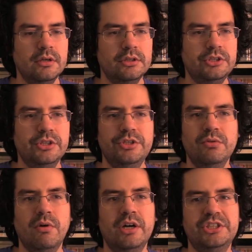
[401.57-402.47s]
should you
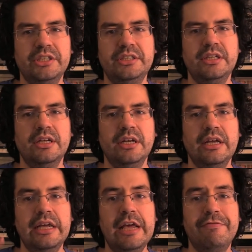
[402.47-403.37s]
watch it?
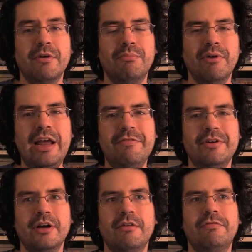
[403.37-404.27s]
If you're brave
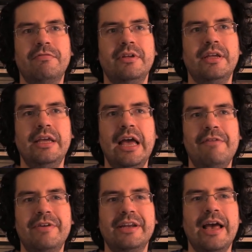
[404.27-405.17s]
enough, yeah,
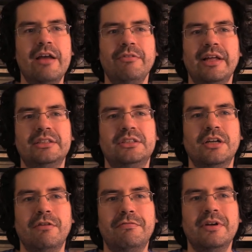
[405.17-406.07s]
if you can handle that
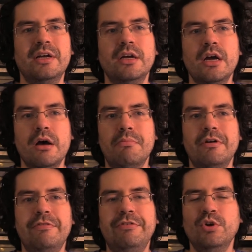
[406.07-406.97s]
stuff,
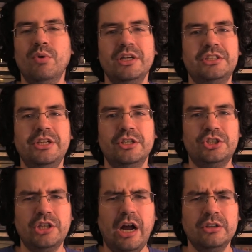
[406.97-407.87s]
but if you don't want to see your
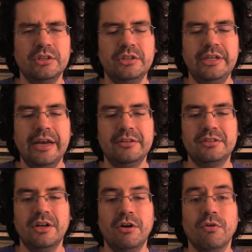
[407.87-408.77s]
childhood
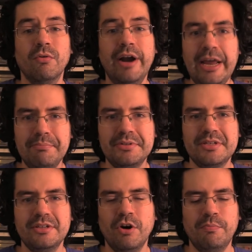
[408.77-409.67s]
get
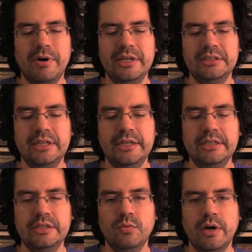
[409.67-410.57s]
raped, no pun
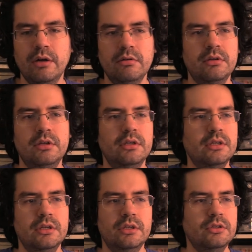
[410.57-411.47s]
intended, well,
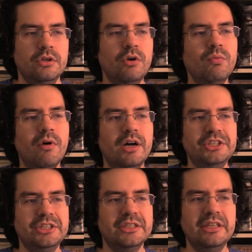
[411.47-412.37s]
don't
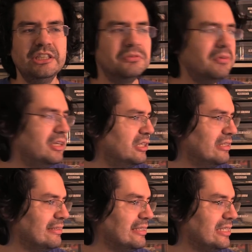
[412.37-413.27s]
watch it. This one,
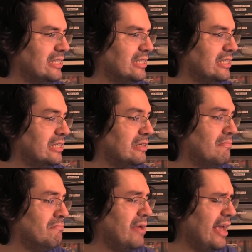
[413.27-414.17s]

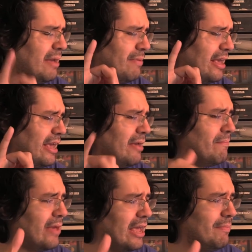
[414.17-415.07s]
maybe,
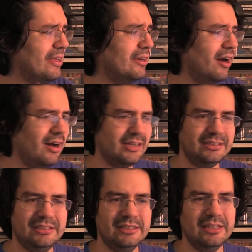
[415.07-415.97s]
maybe
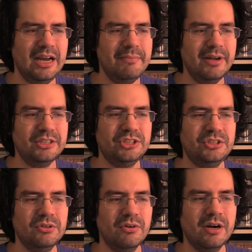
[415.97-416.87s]
not. I'm not
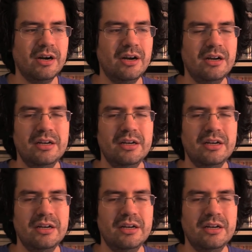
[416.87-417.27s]
sure.